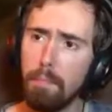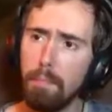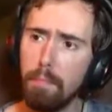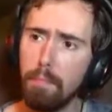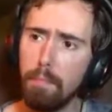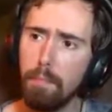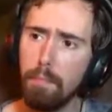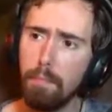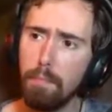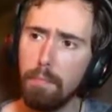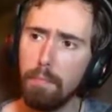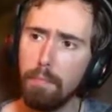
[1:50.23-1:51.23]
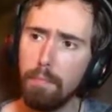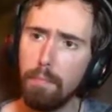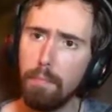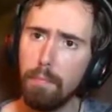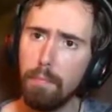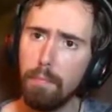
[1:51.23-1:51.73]

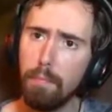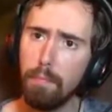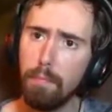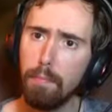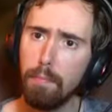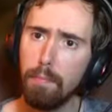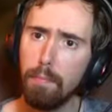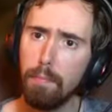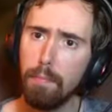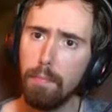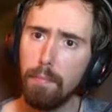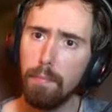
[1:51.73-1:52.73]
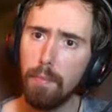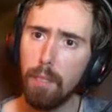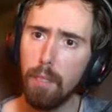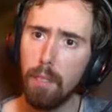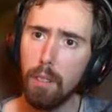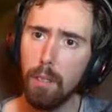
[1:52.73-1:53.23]

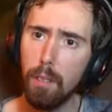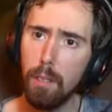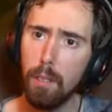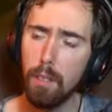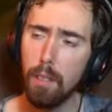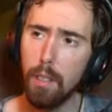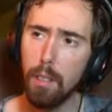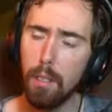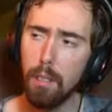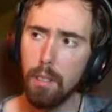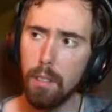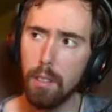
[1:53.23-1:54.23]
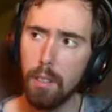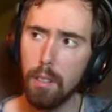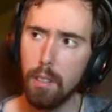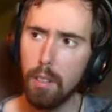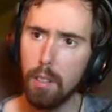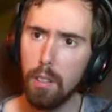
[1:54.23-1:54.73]

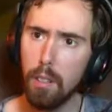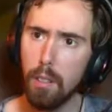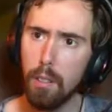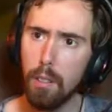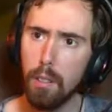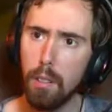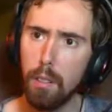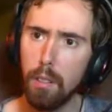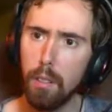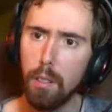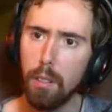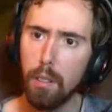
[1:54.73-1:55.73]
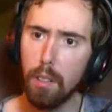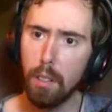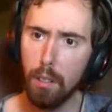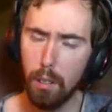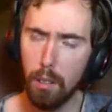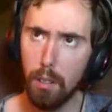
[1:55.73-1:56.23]

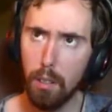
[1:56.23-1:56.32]
Nobody speaks.